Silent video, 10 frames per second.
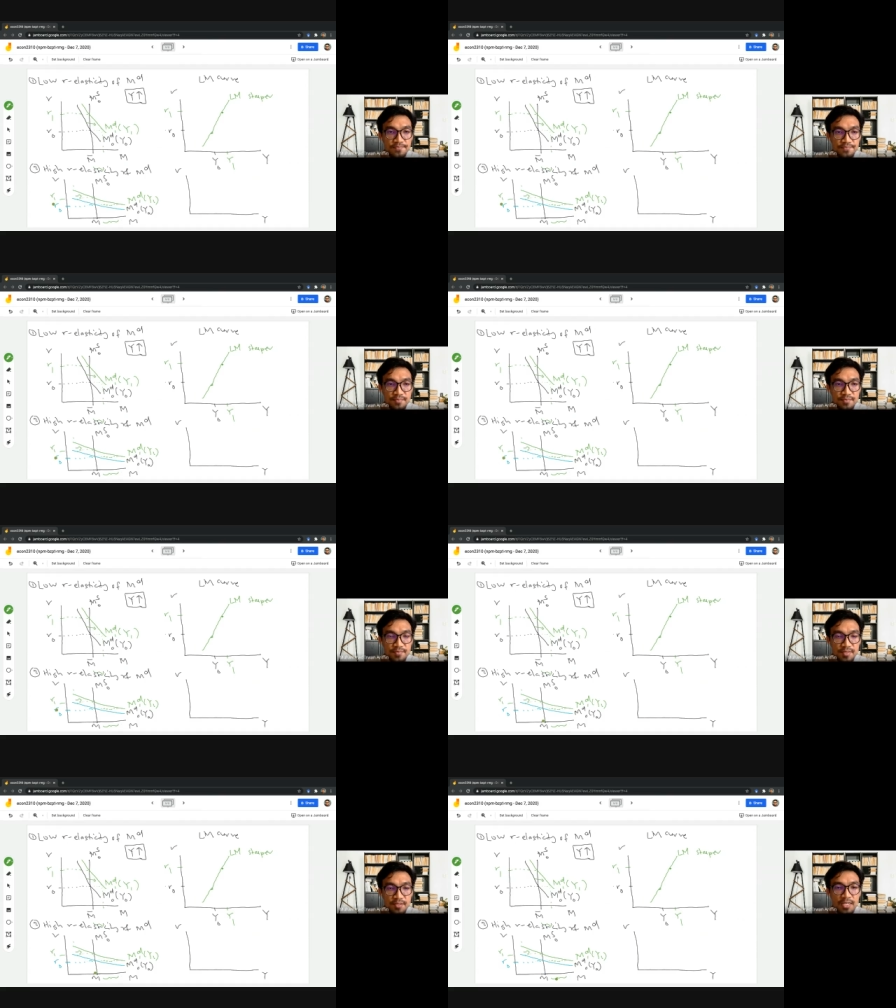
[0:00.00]

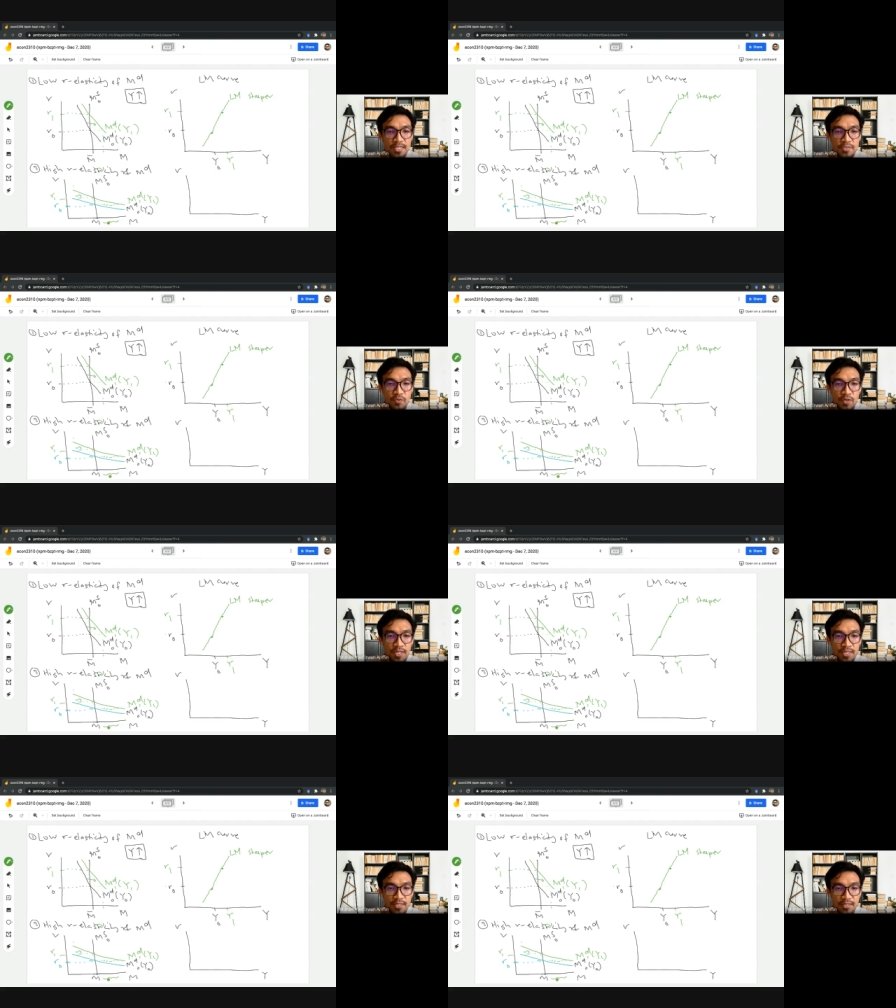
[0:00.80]
okay, is
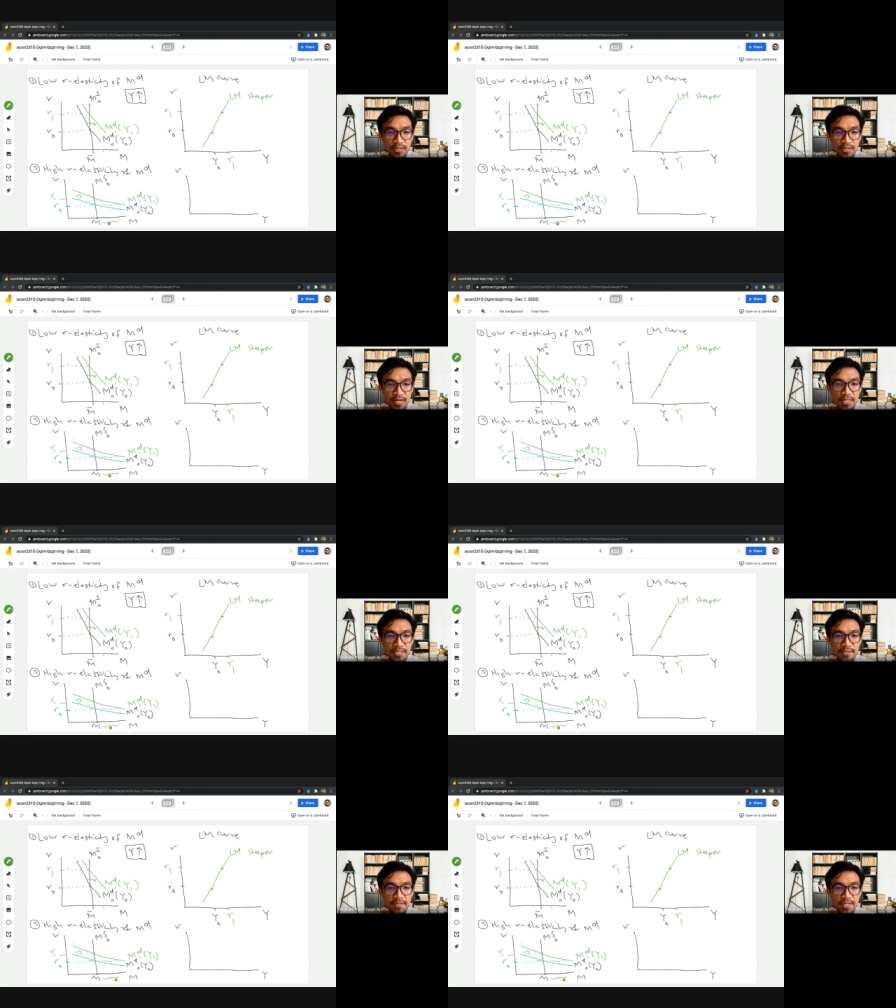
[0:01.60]
smaller uh,
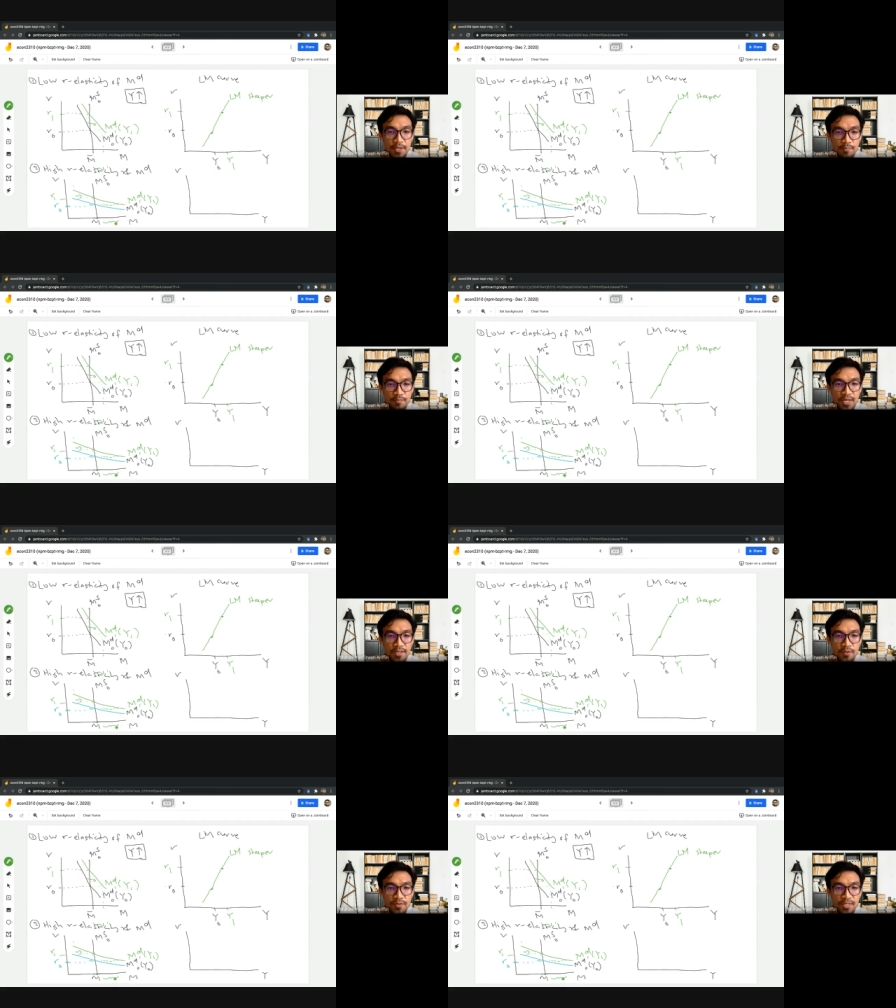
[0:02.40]
relatively compared
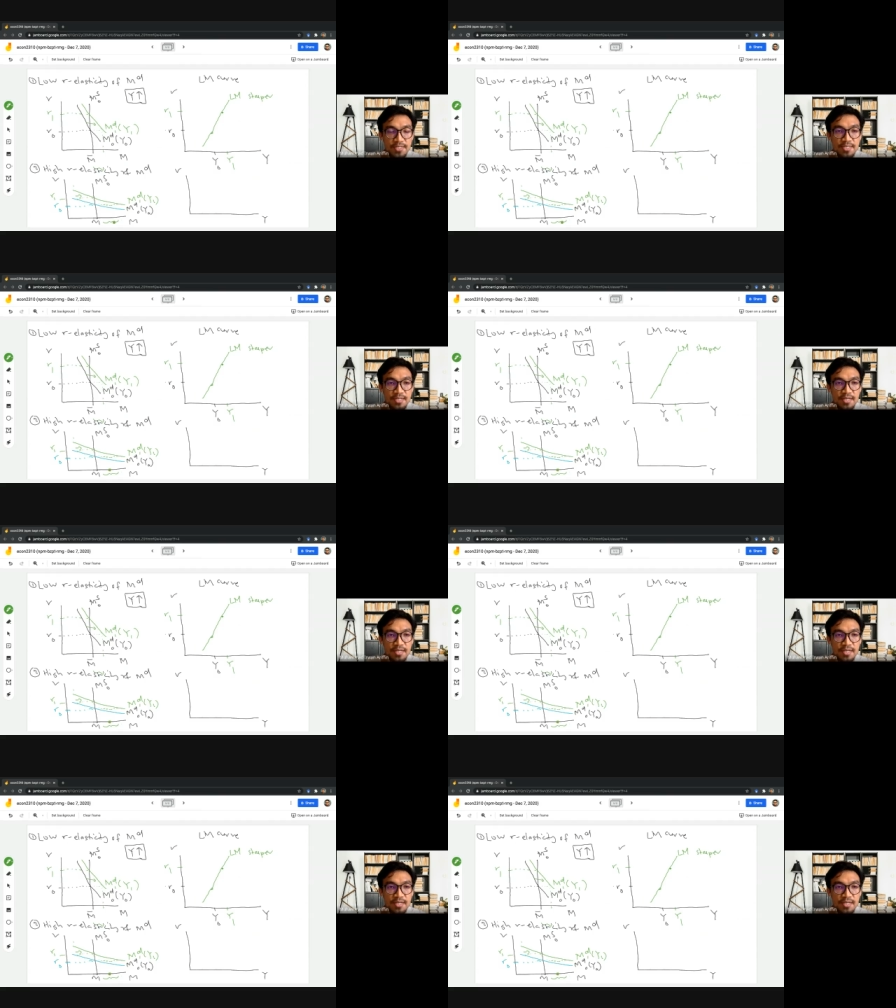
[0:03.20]
to this,